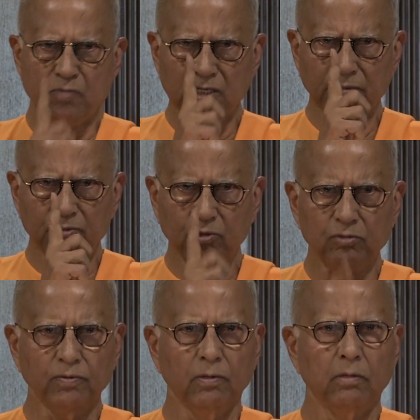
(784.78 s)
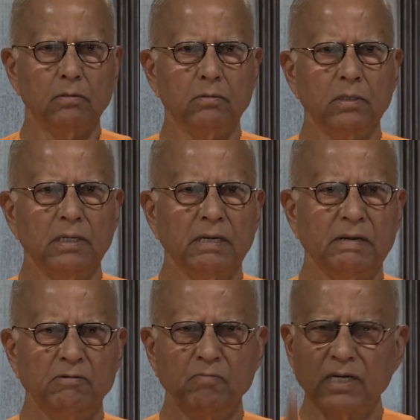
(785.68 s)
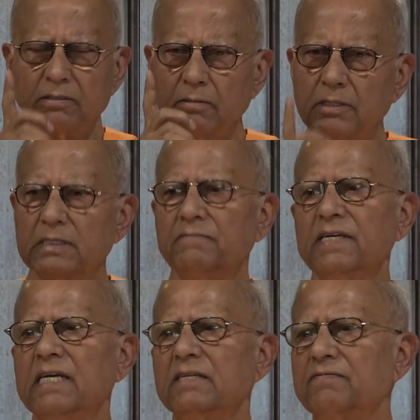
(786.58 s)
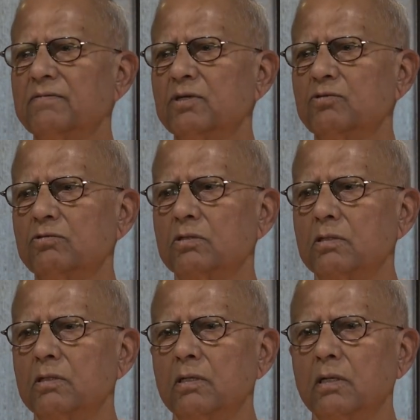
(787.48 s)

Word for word: must be truthful. You must not deviate from the truth.